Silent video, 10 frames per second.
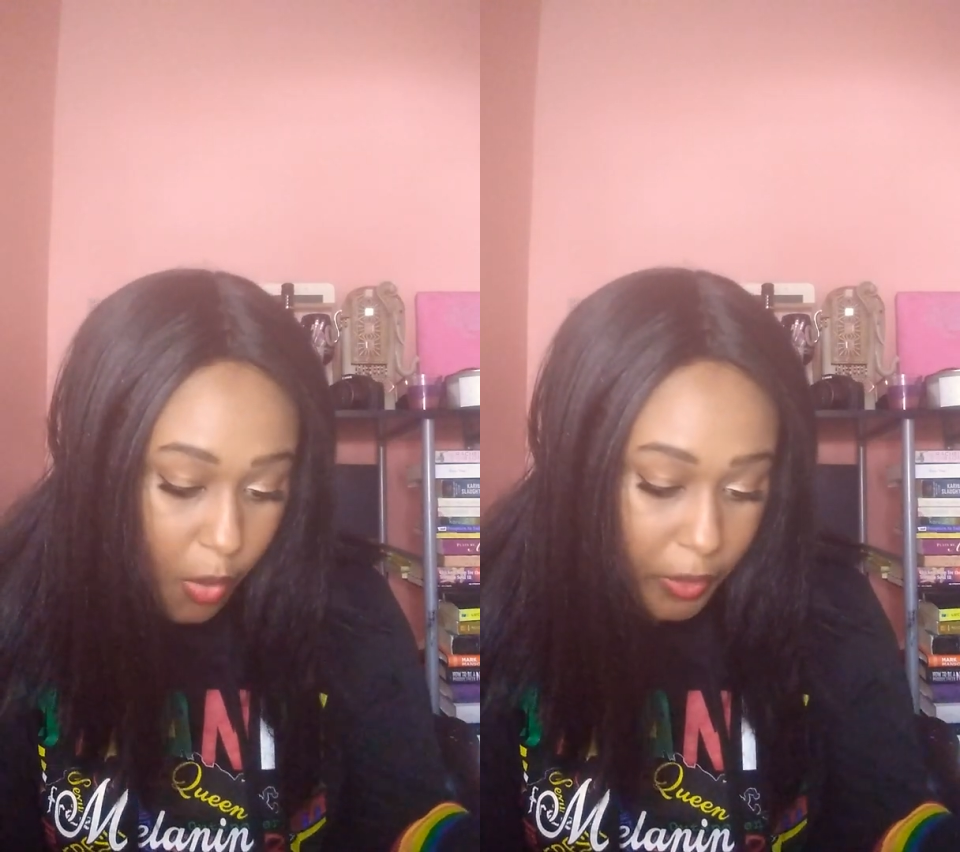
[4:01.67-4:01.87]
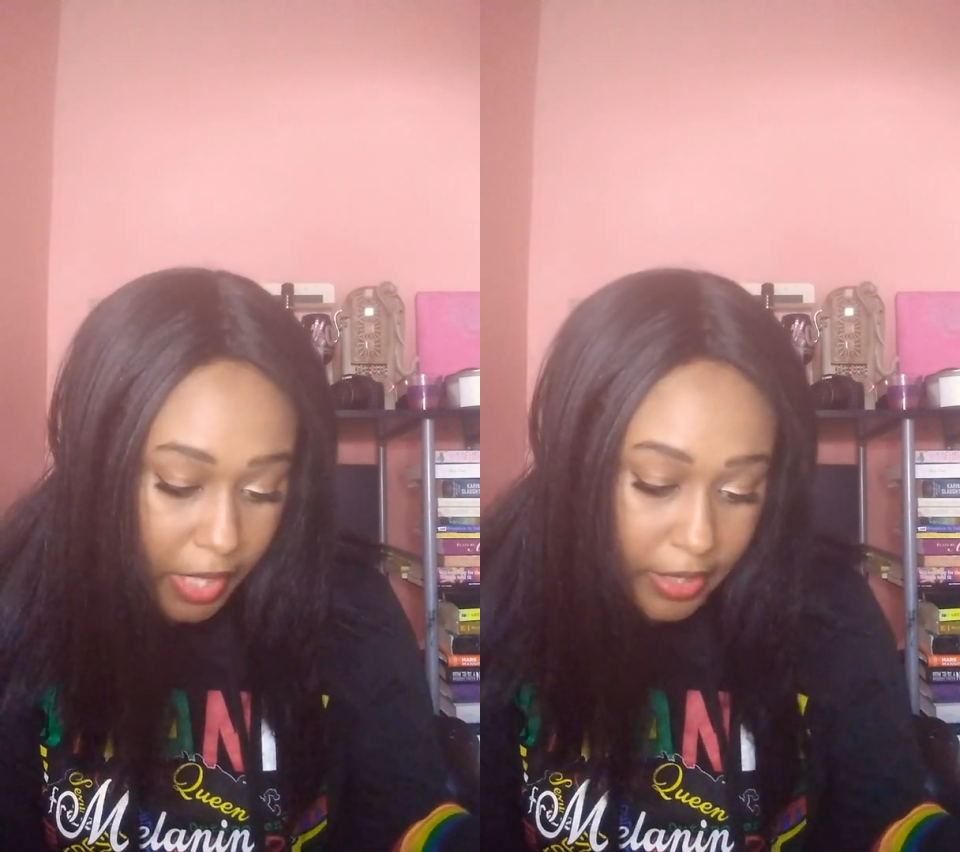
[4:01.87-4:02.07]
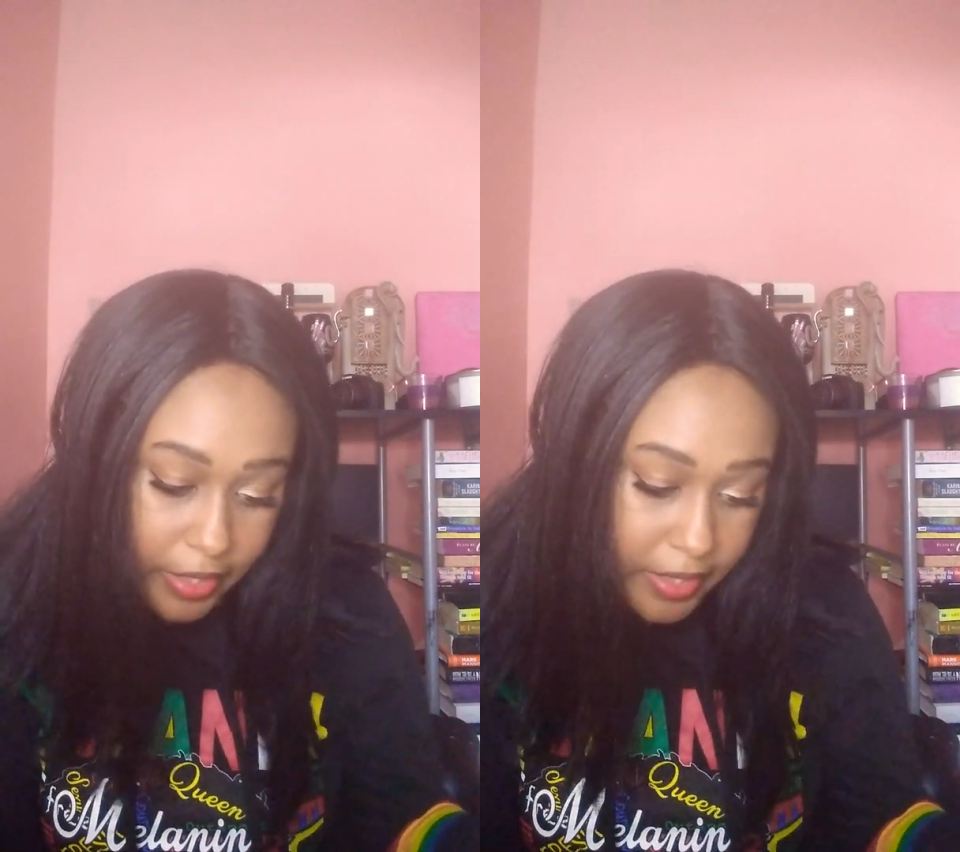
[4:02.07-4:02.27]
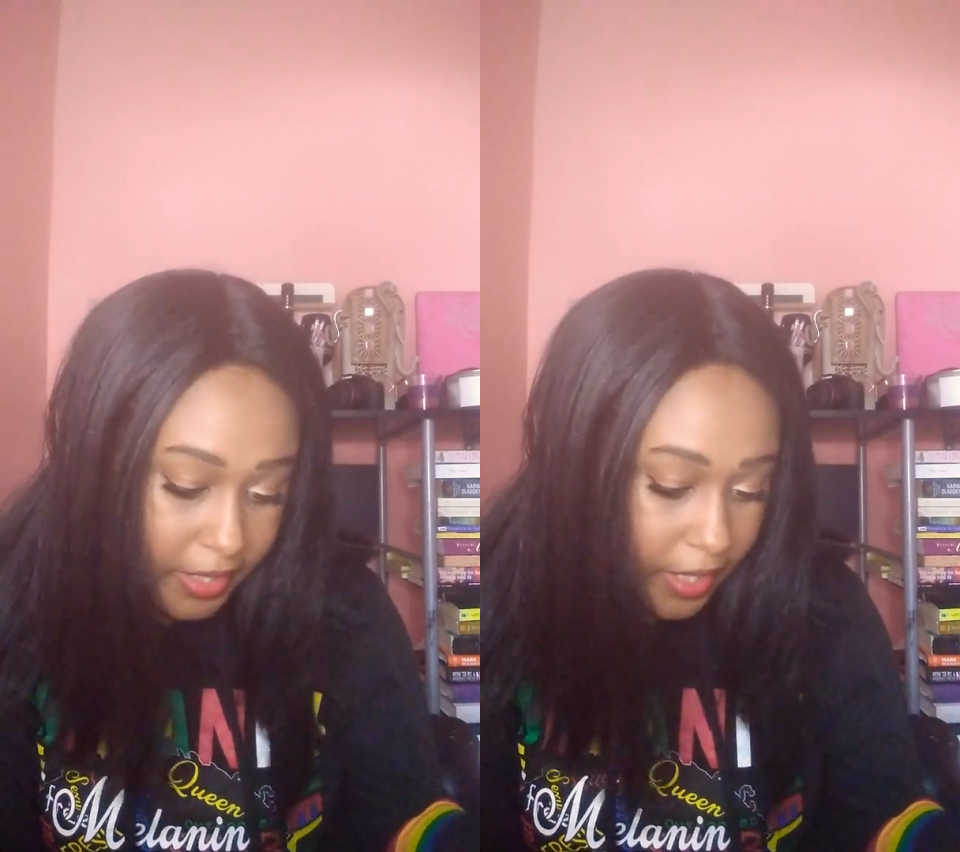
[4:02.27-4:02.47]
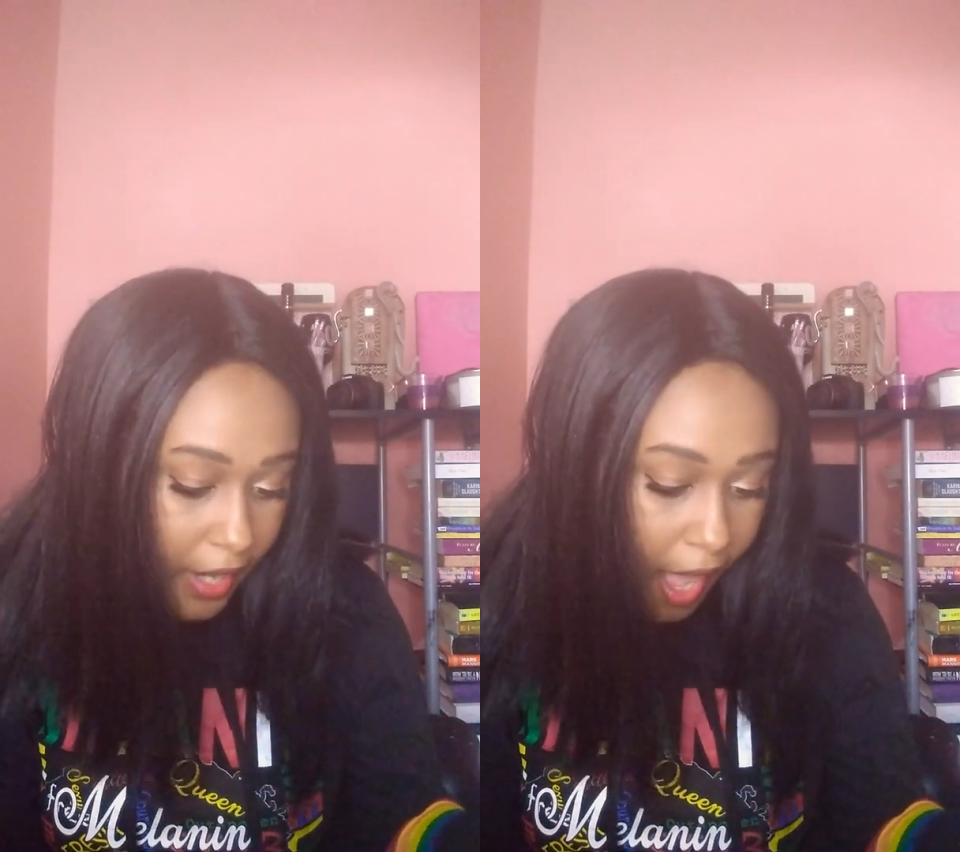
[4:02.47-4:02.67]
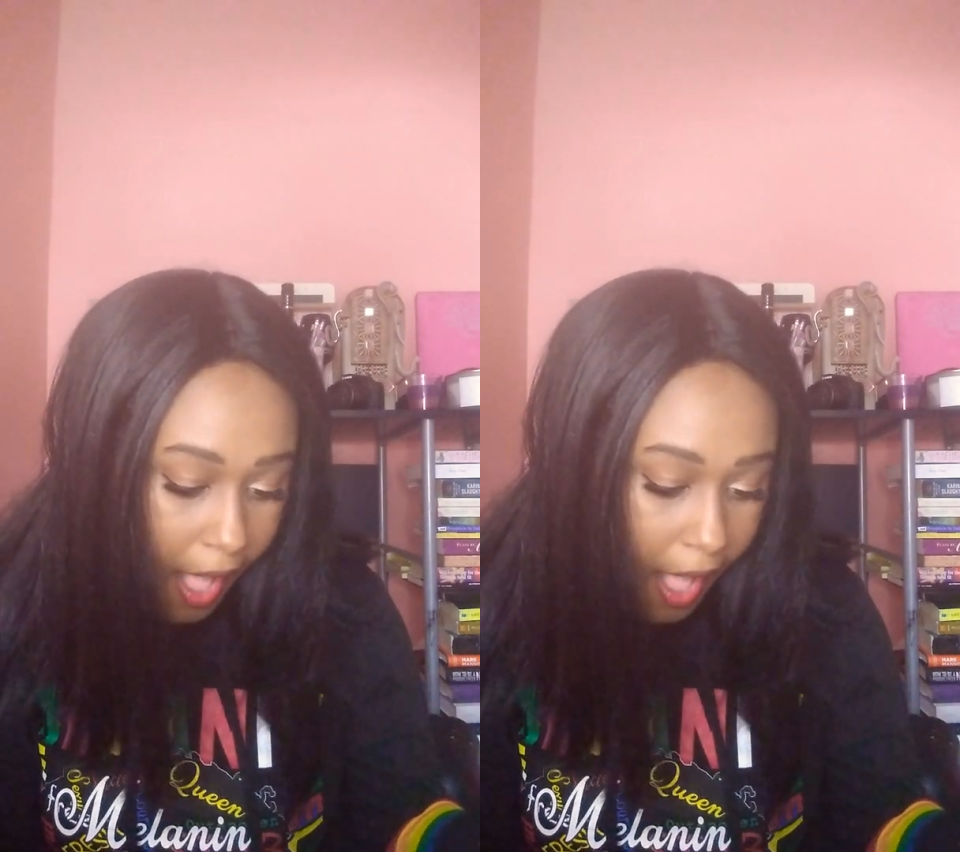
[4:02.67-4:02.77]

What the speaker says: When I look into your